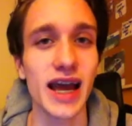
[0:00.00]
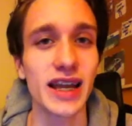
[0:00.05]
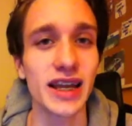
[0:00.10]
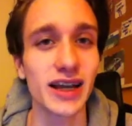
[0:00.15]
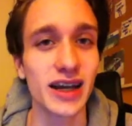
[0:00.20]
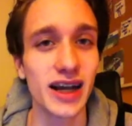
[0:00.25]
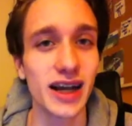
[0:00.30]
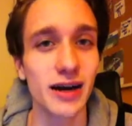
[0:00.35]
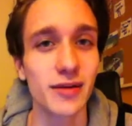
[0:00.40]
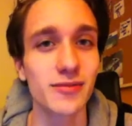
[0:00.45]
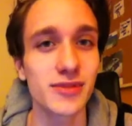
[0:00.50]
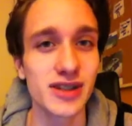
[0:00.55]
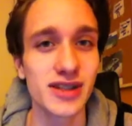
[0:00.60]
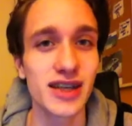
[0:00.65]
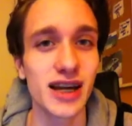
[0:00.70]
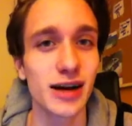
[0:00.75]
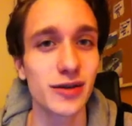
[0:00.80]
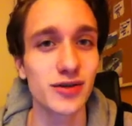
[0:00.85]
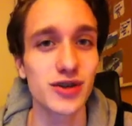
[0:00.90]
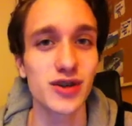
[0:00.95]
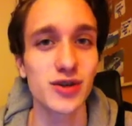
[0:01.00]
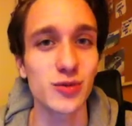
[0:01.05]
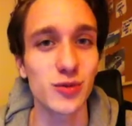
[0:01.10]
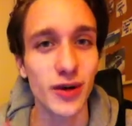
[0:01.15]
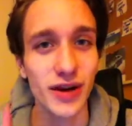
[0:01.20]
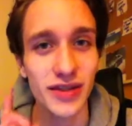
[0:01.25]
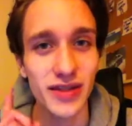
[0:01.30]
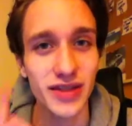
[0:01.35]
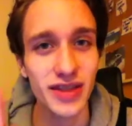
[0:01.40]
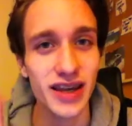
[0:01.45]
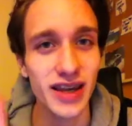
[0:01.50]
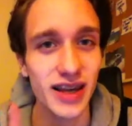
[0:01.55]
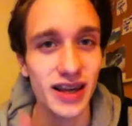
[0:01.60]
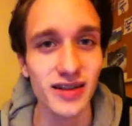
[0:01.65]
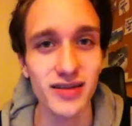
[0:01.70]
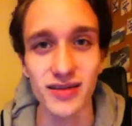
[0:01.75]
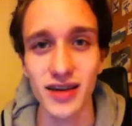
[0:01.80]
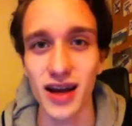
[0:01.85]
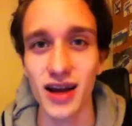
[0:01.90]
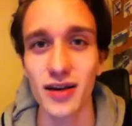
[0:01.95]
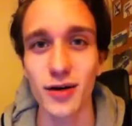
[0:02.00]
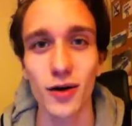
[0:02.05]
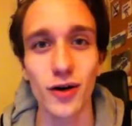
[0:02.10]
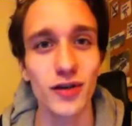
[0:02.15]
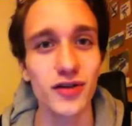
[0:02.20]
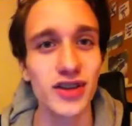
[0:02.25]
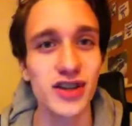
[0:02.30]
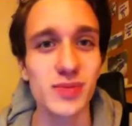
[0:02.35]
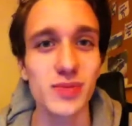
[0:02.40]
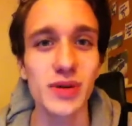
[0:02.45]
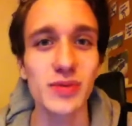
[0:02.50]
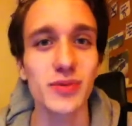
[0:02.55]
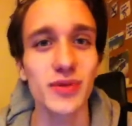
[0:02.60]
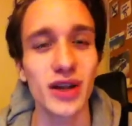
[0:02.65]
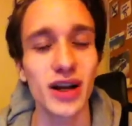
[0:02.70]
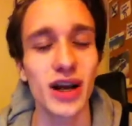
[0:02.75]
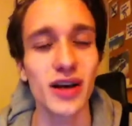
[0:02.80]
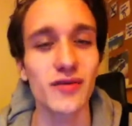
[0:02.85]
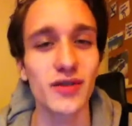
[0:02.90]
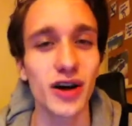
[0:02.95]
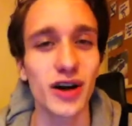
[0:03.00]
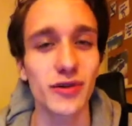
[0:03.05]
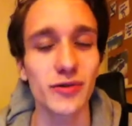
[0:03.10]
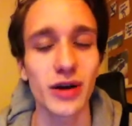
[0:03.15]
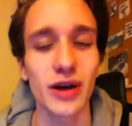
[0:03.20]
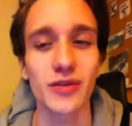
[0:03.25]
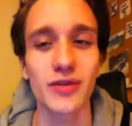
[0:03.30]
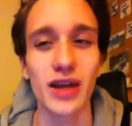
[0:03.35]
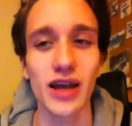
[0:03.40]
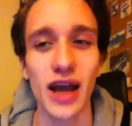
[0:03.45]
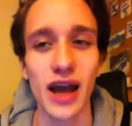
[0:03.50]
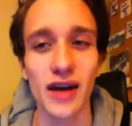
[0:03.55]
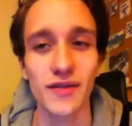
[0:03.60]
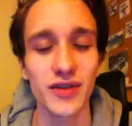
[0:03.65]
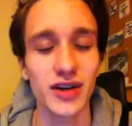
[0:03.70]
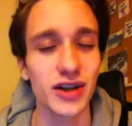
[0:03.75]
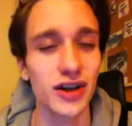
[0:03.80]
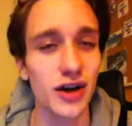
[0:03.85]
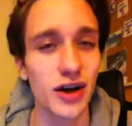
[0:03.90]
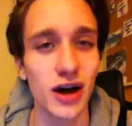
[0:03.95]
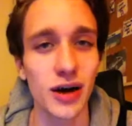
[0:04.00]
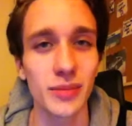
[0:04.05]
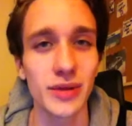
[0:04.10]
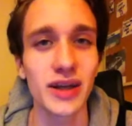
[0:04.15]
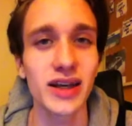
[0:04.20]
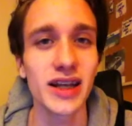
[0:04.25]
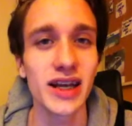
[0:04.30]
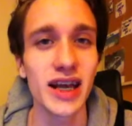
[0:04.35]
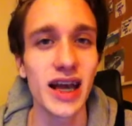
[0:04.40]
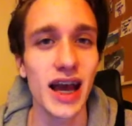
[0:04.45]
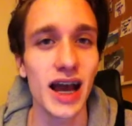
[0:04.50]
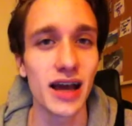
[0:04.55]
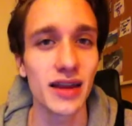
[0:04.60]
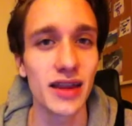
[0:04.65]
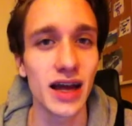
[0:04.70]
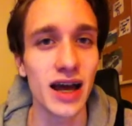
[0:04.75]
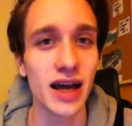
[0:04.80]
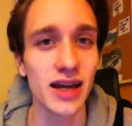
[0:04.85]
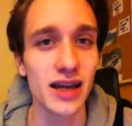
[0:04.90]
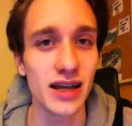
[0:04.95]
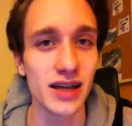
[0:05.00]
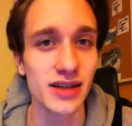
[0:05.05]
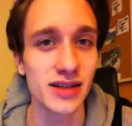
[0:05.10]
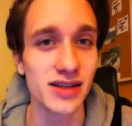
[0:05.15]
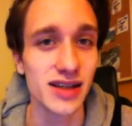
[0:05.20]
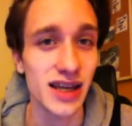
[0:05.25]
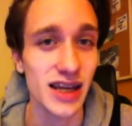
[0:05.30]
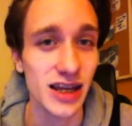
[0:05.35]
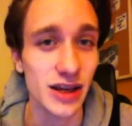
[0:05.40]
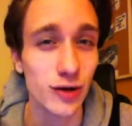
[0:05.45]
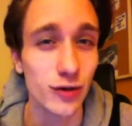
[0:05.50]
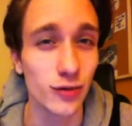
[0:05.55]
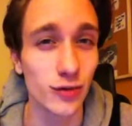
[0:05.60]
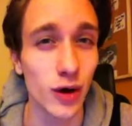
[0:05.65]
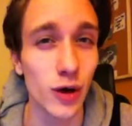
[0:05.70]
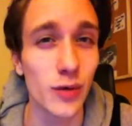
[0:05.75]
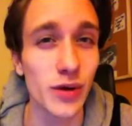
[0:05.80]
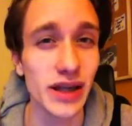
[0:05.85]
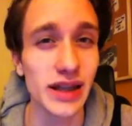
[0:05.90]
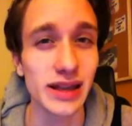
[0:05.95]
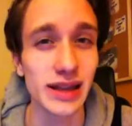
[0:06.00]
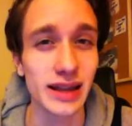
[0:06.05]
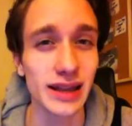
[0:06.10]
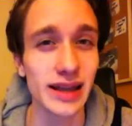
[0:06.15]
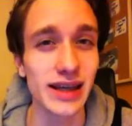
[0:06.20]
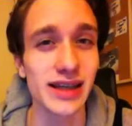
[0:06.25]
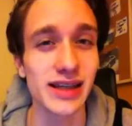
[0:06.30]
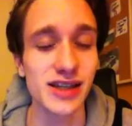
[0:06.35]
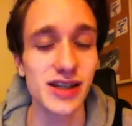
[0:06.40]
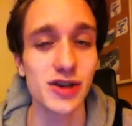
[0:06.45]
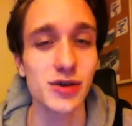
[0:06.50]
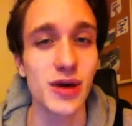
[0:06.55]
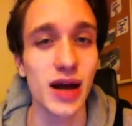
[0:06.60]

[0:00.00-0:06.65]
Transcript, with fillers: And it comes down to one thing, and all these people that I've gotten around, they have it in common, that is a growing list.